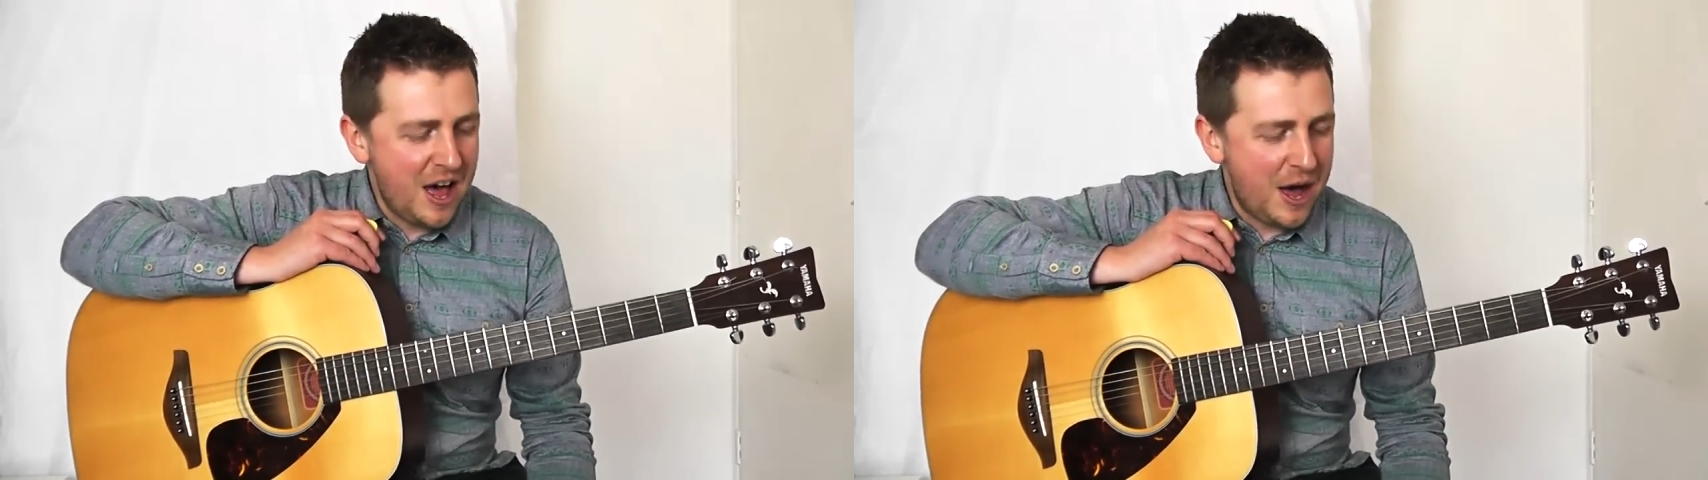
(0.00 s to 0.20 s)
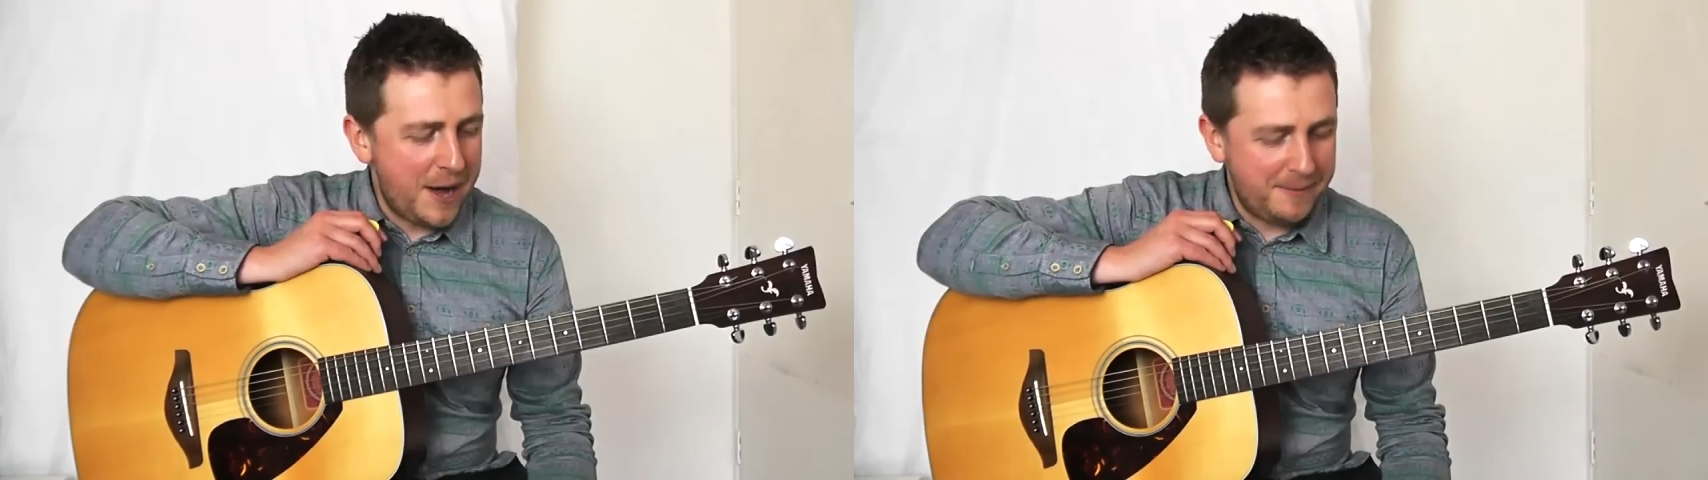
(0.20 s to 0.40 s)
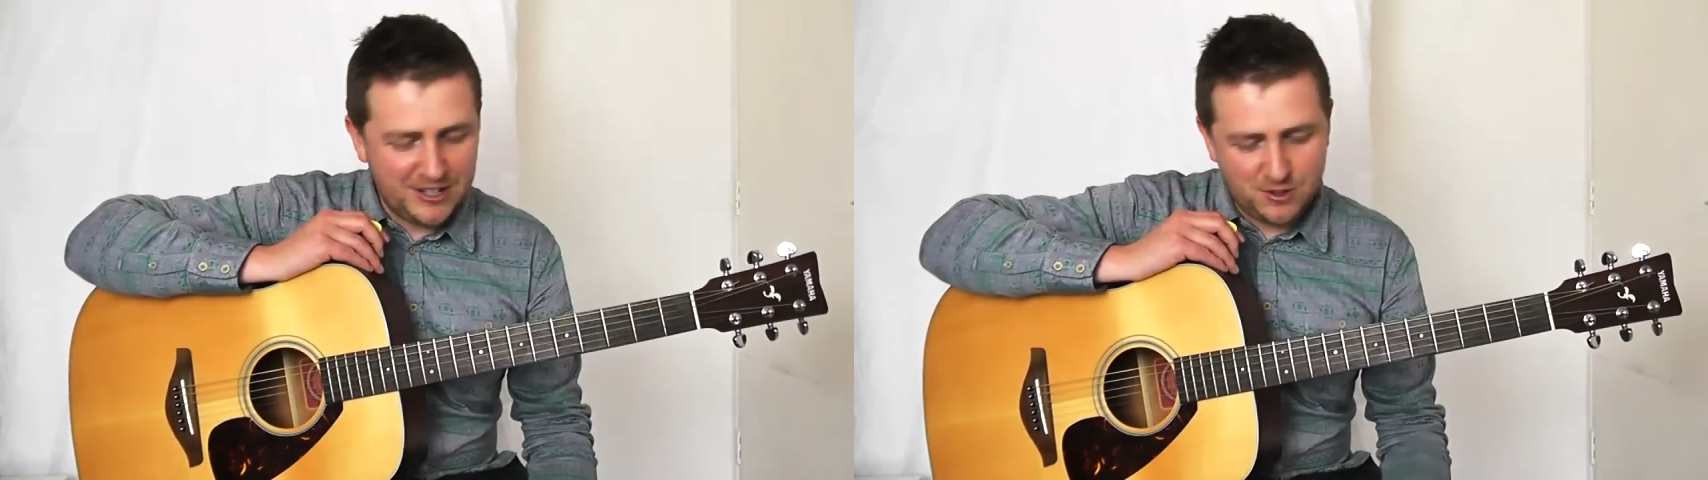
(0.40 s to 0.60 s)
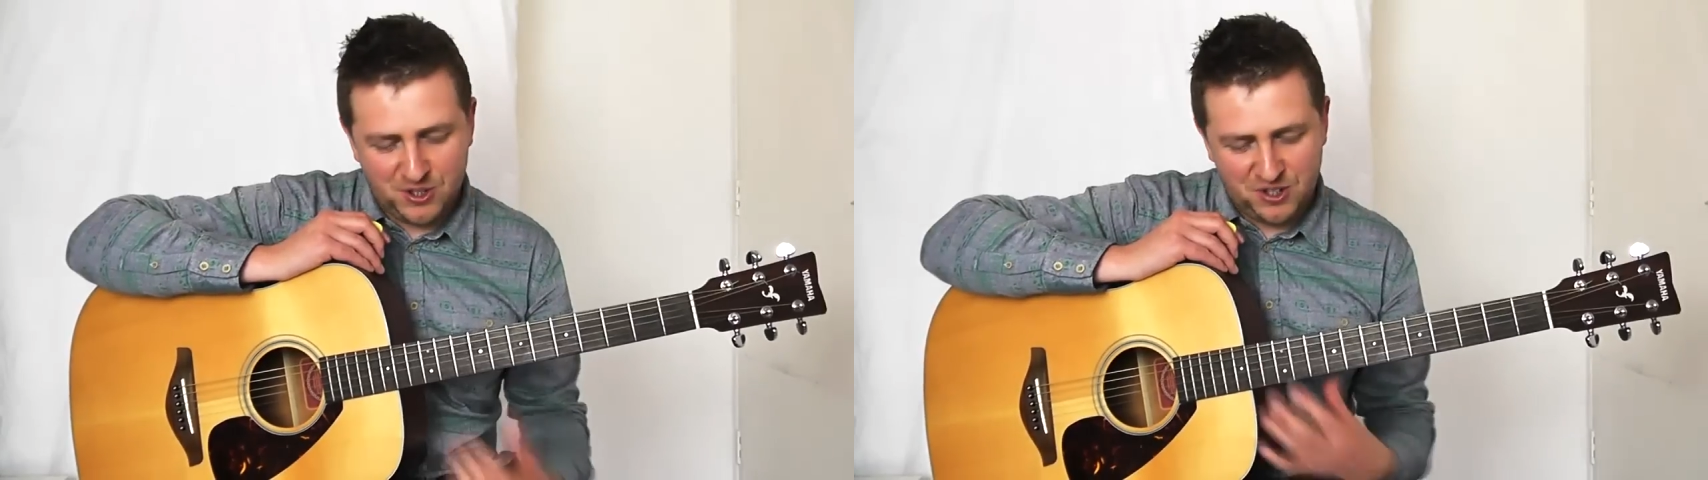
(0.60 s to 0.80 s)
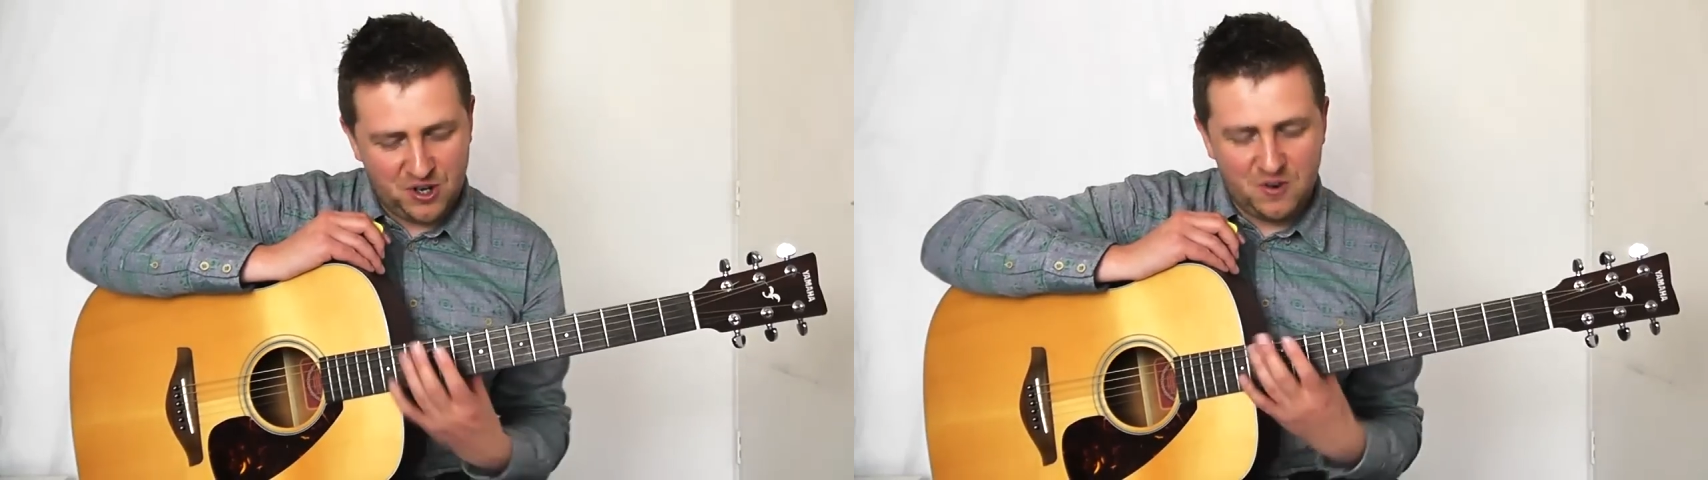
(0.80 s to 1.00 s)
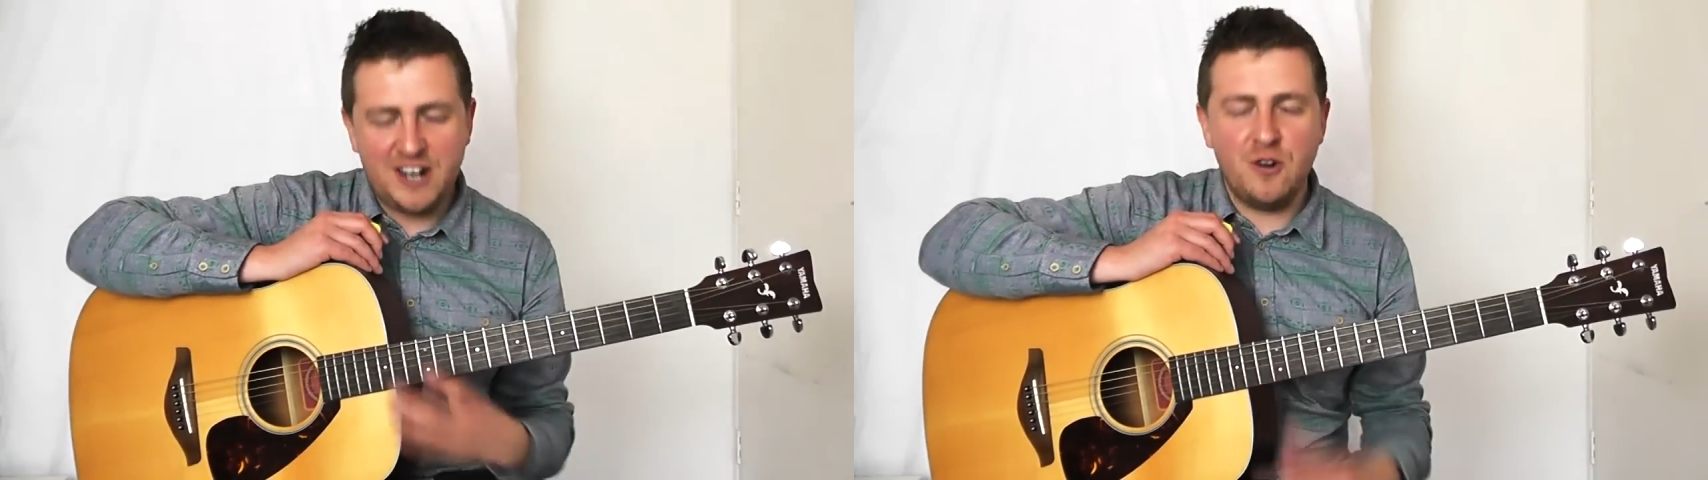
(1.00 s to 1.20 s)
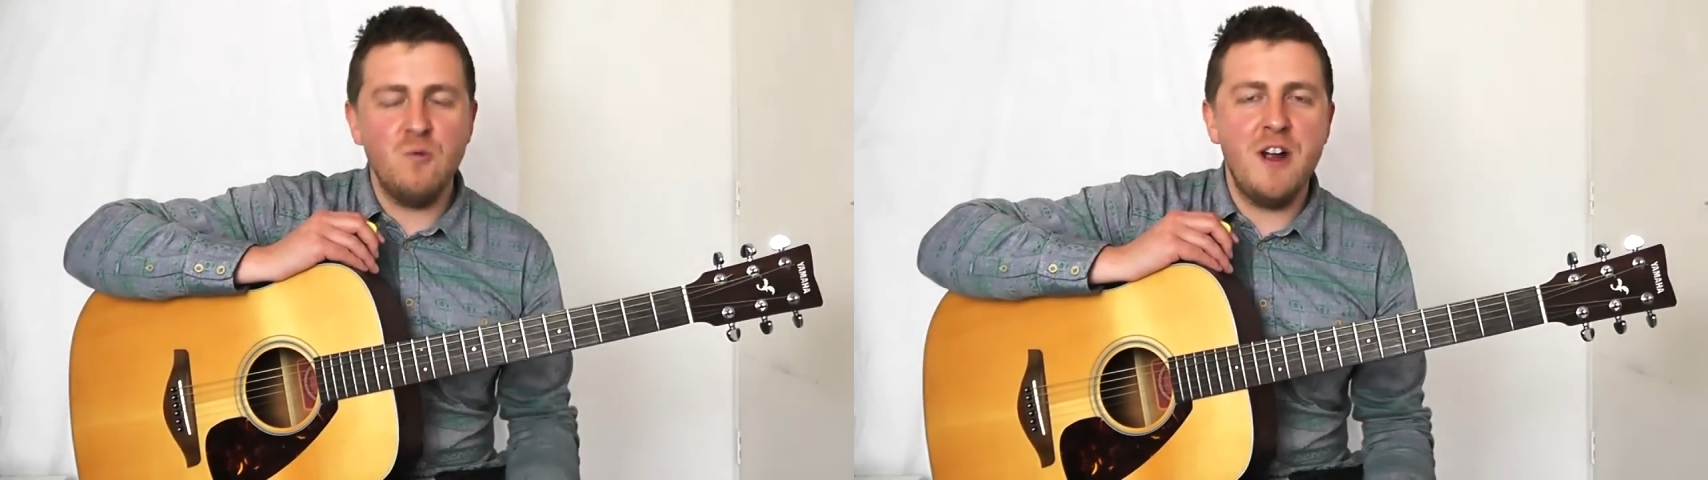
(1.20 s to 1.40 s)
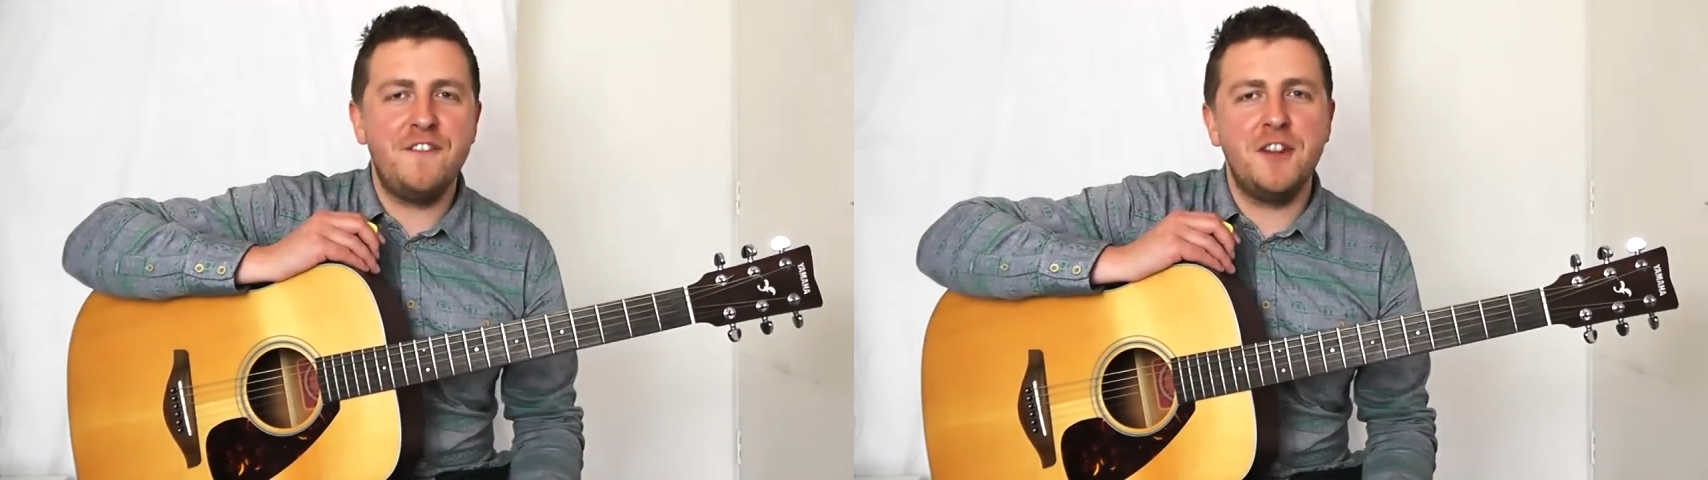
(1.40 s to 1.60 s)
Um, and it's also got a great
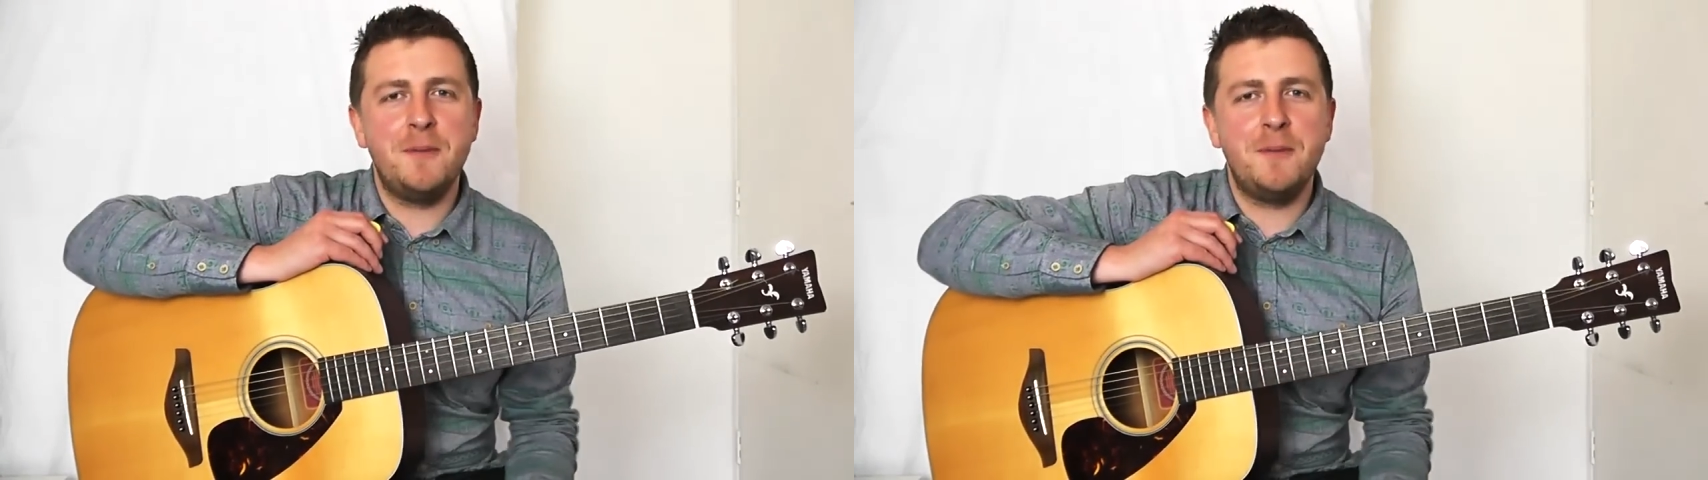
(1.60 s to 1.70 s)
little riff